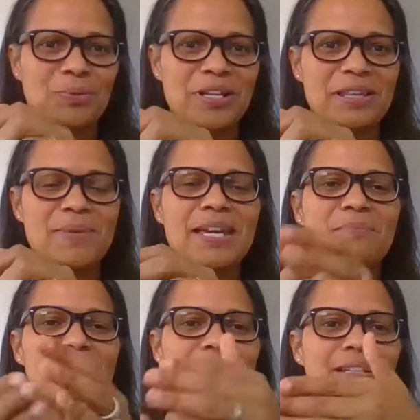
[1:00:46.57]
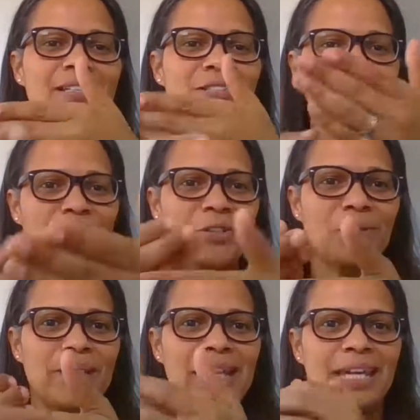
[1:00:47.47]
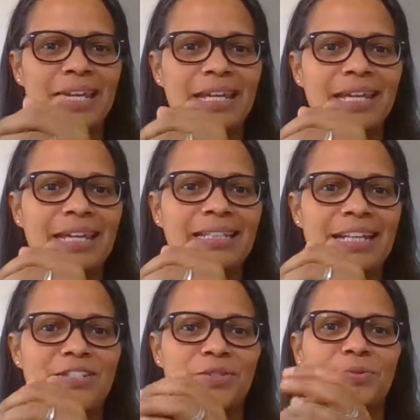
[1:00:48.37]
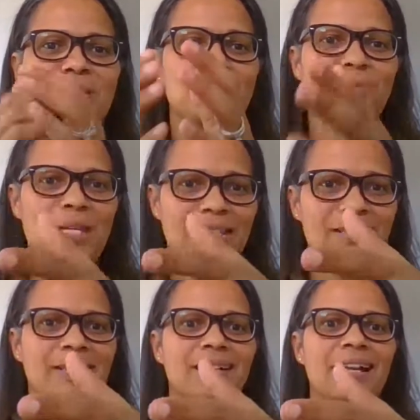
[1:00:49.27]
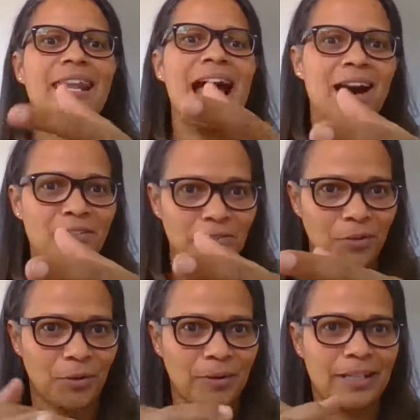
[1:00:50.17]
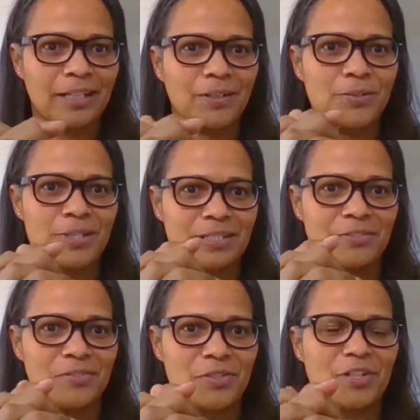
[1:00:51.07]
bring them in, but it's also a lens through which we could allow for inclusive